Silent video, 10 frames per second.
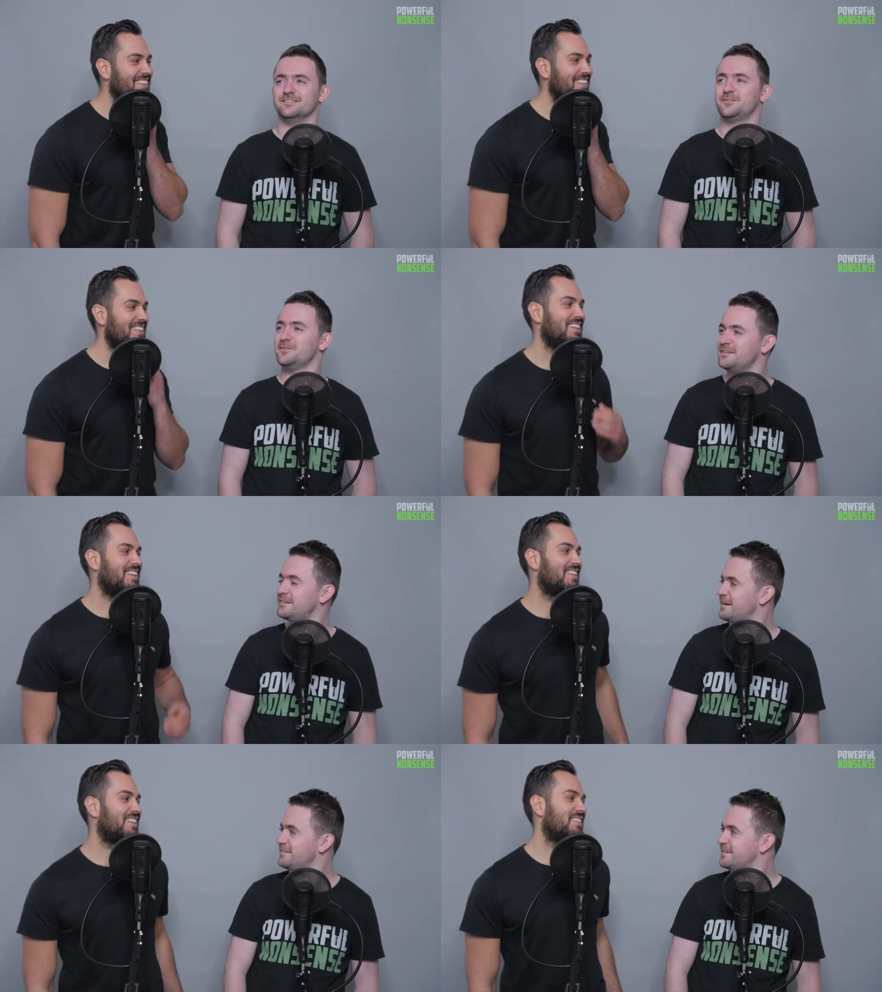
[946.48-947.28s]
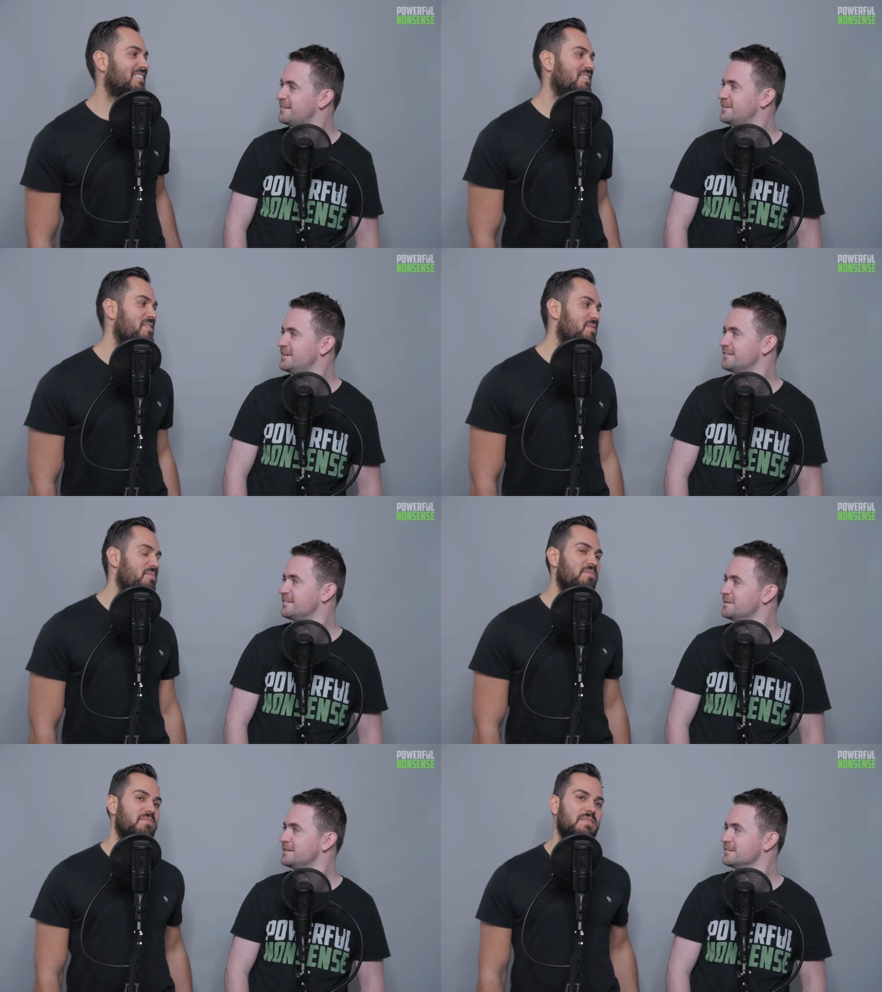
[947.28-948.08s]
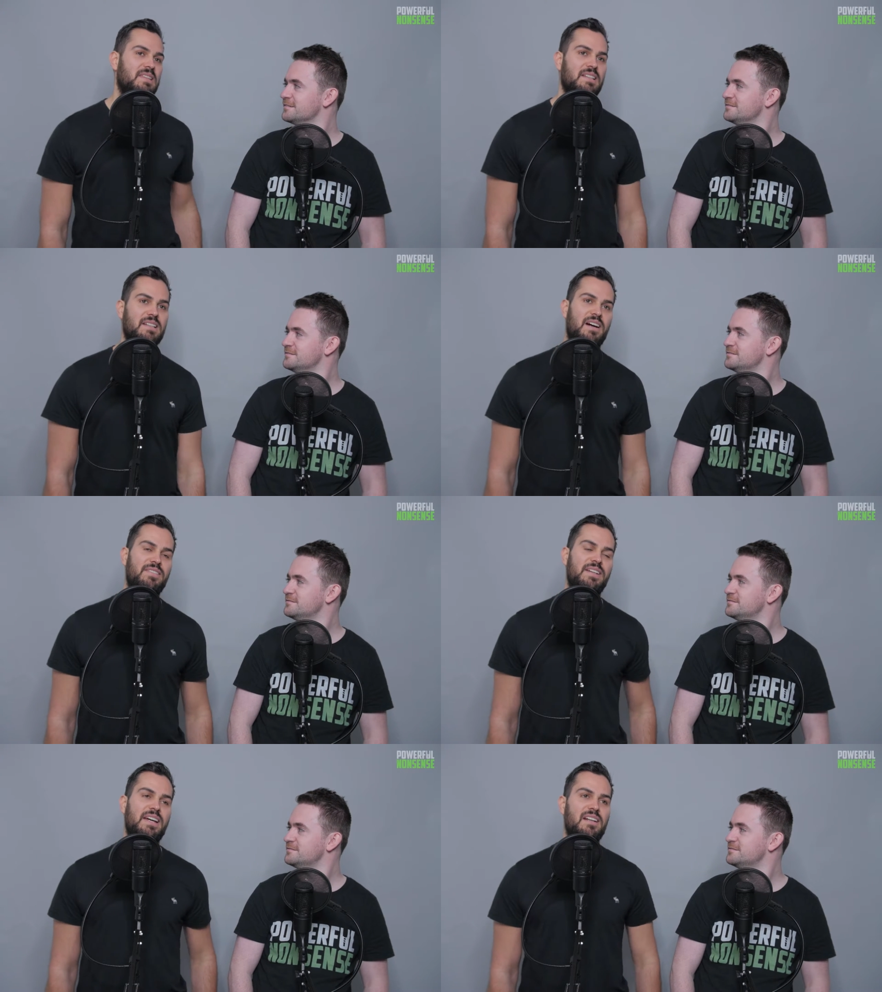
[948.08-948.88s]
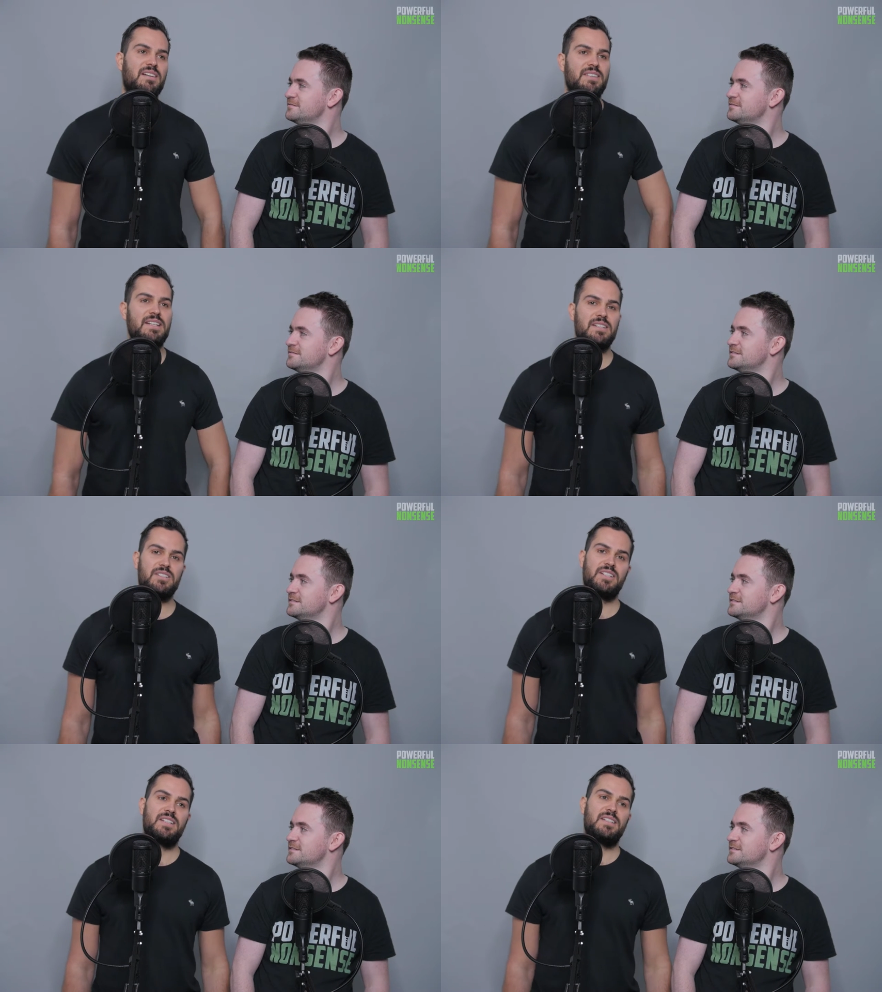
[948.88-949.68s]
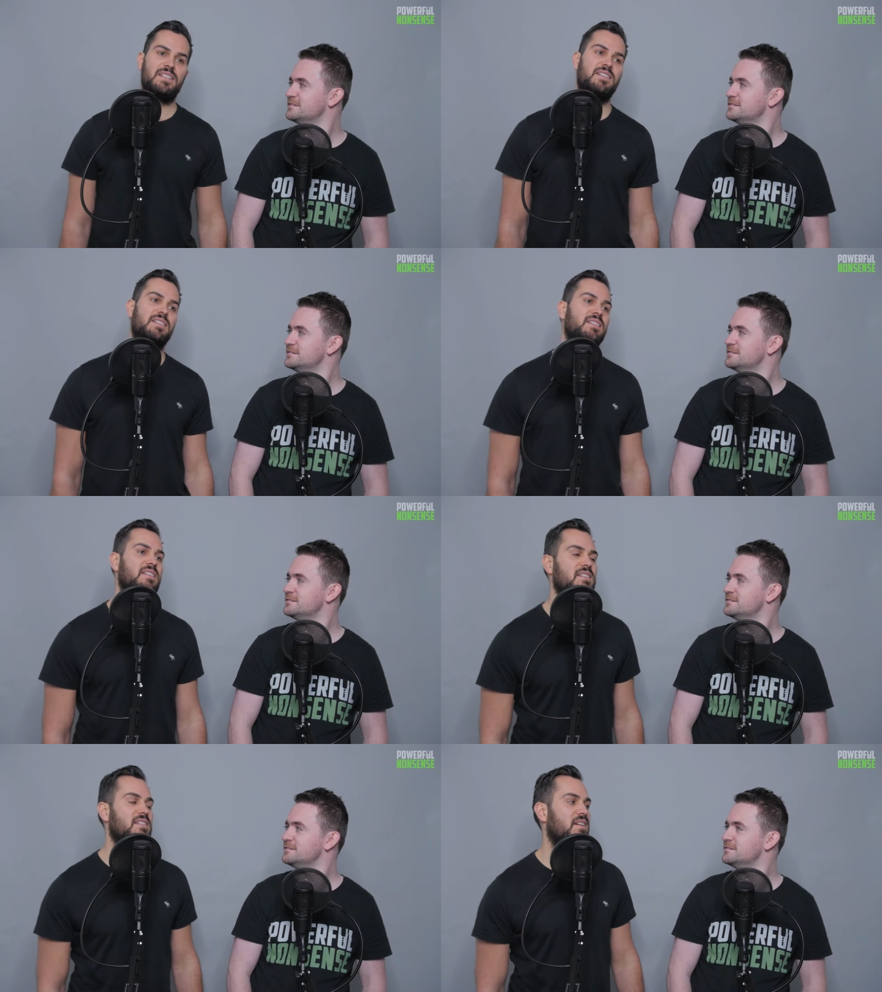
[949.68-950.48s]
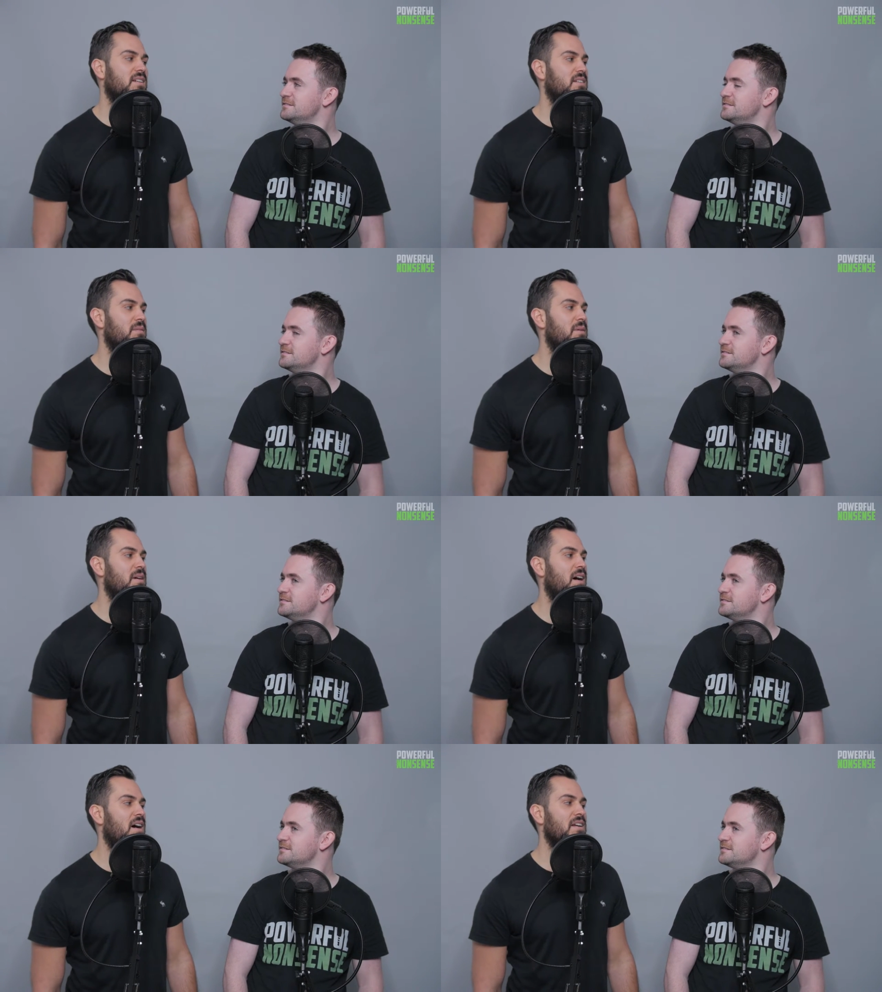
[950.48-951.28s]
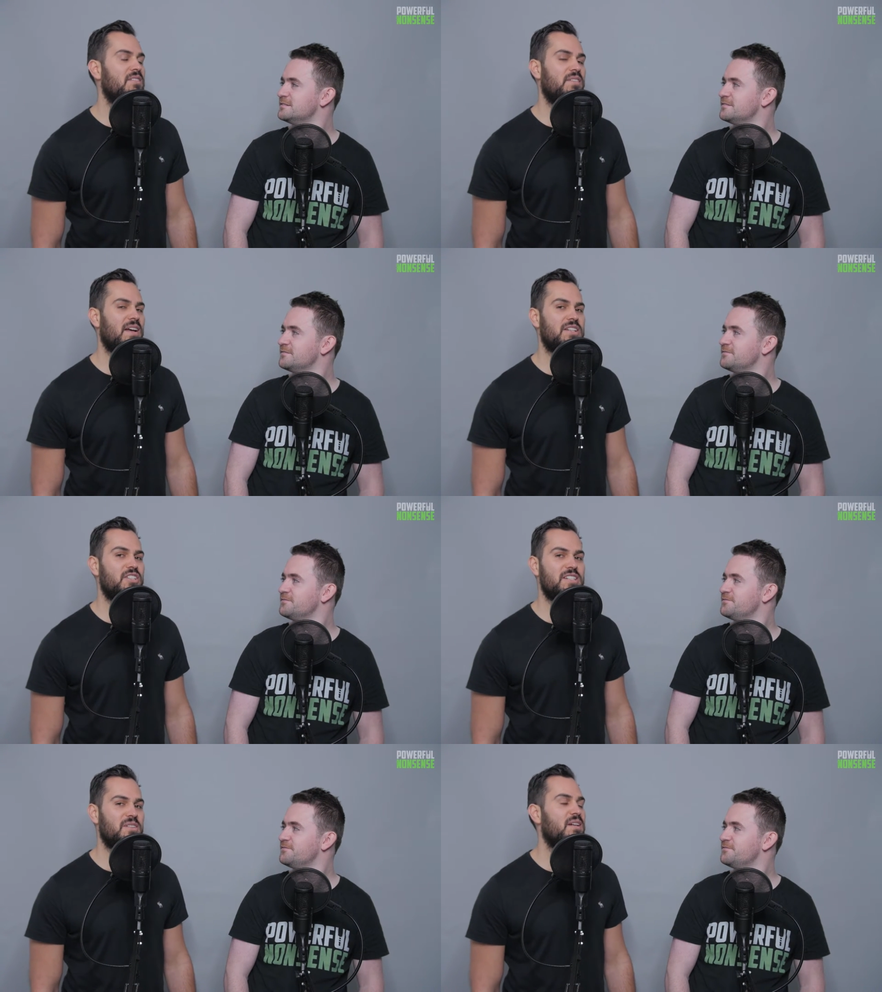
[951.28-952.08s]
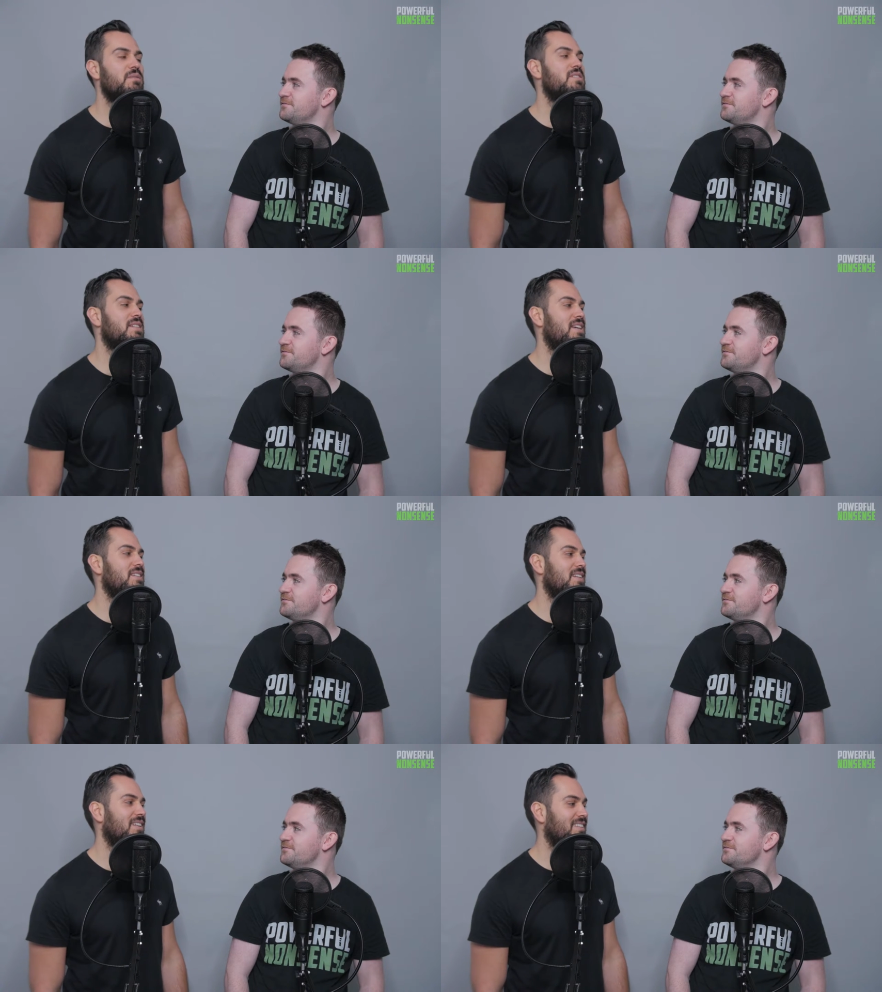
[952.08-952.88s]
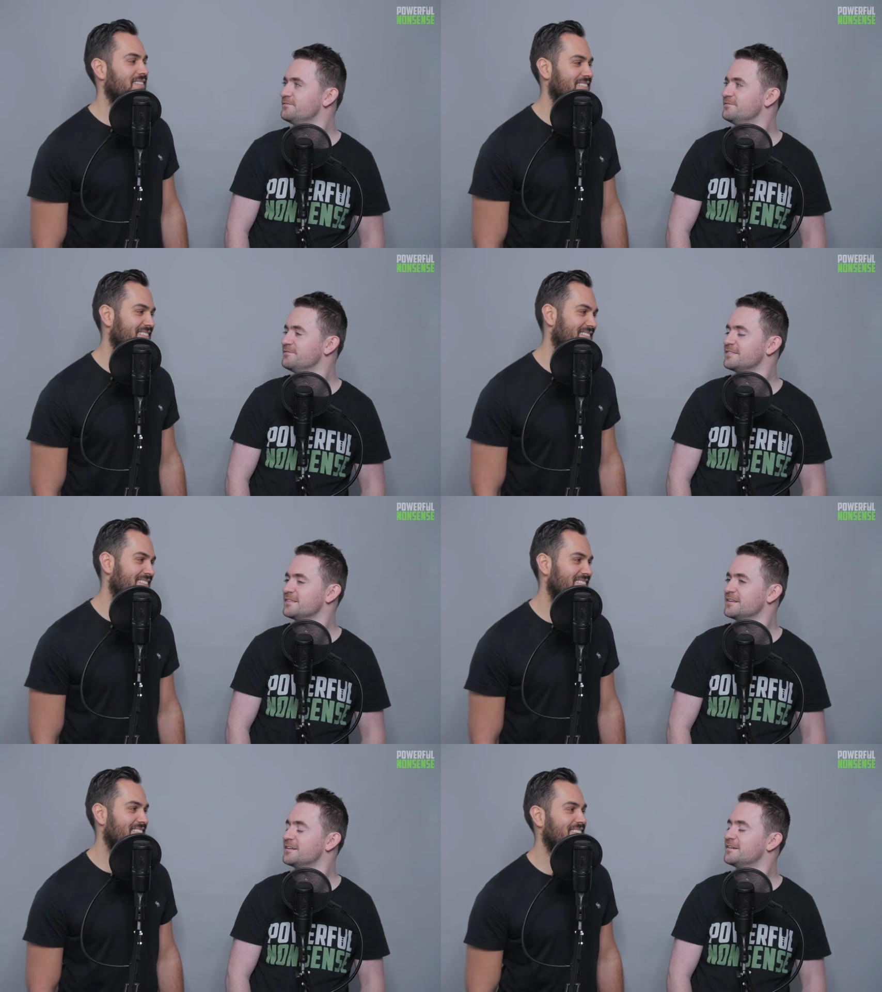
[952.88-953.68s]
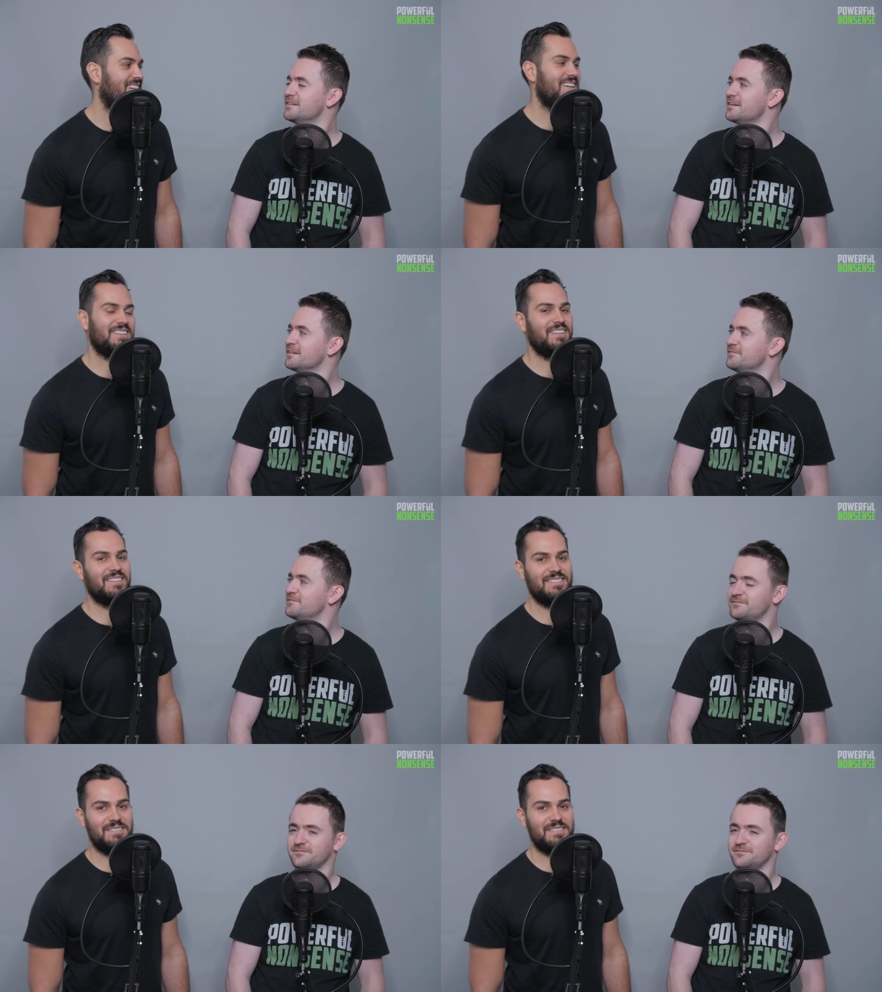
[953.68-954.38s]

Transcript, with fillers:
Speaker 1: So what did you have instead of cheese on the pizza?
Speaker 2: I think you had like a vegan cheese. So I don't know if it had cheese on it. It was just tasty.
Speaker 1: Okay. I don't know. It